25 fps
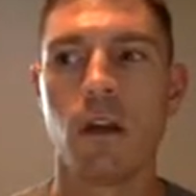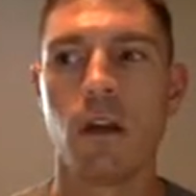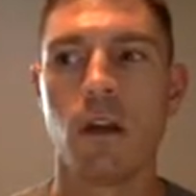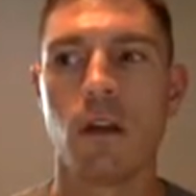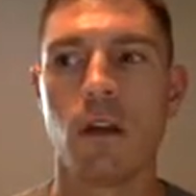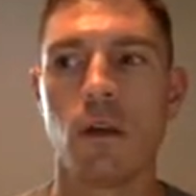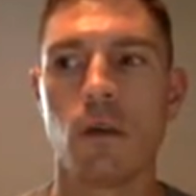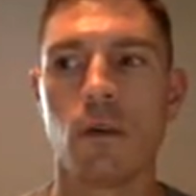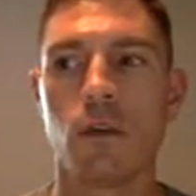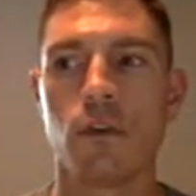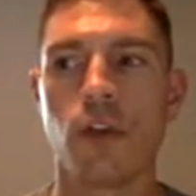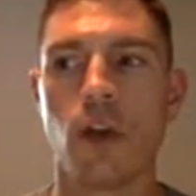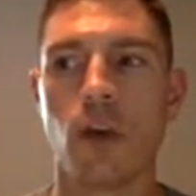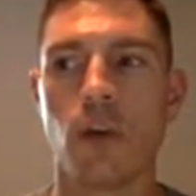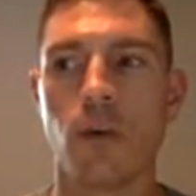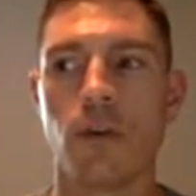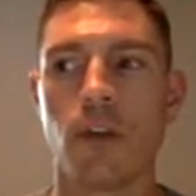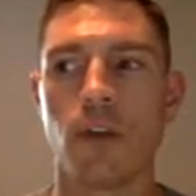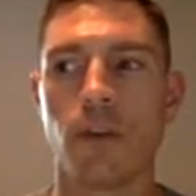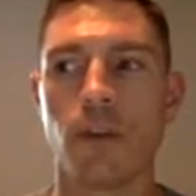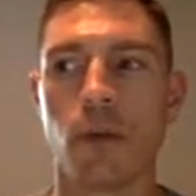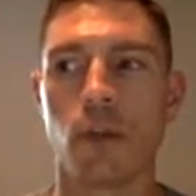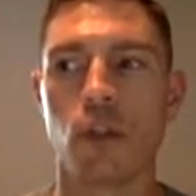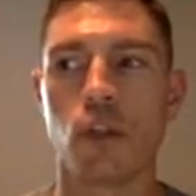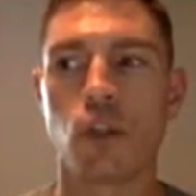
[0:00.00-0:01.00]
We'll start with
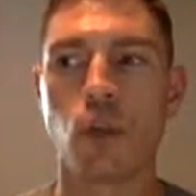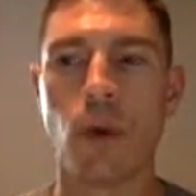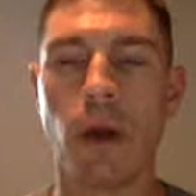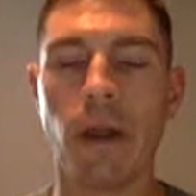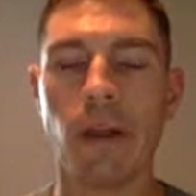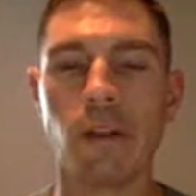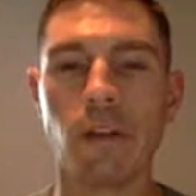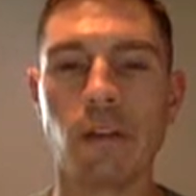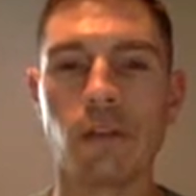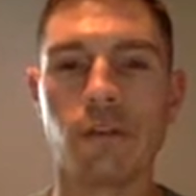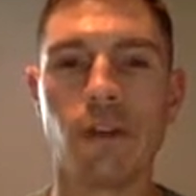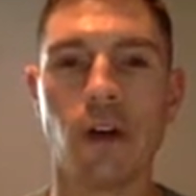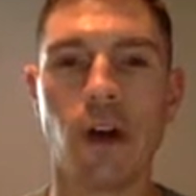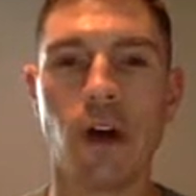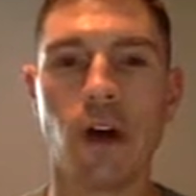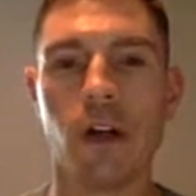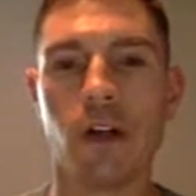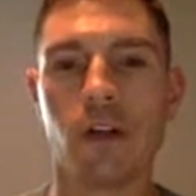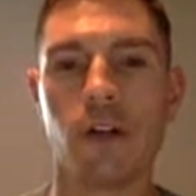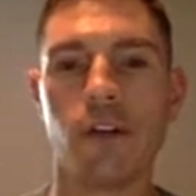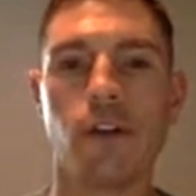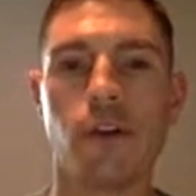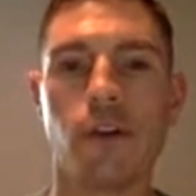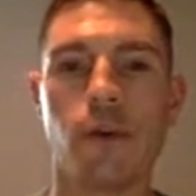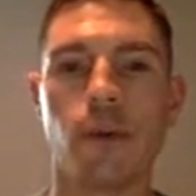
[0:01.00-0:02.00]
number 12 on
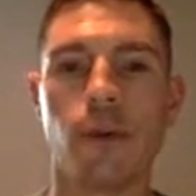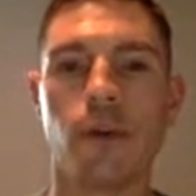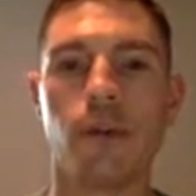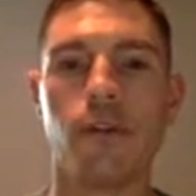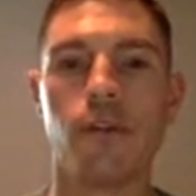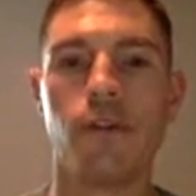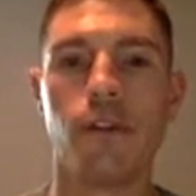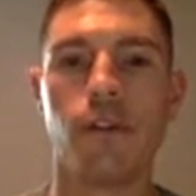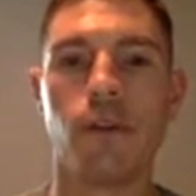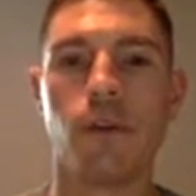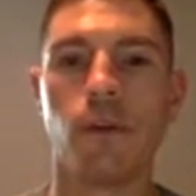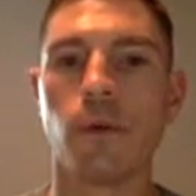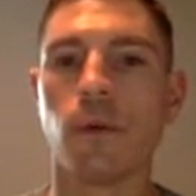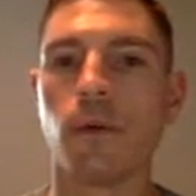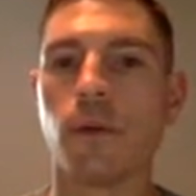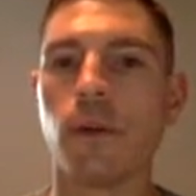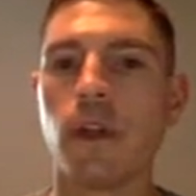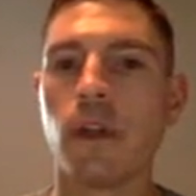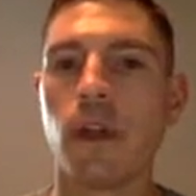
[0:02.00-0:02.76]
your review.